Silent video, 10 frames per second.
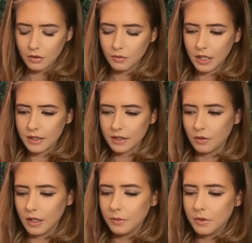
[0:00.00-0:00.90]
Right, so
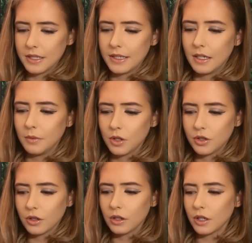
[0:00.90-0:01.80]
I want to see
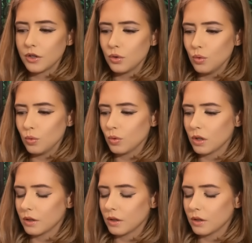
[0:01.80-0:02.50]
what you're going to do.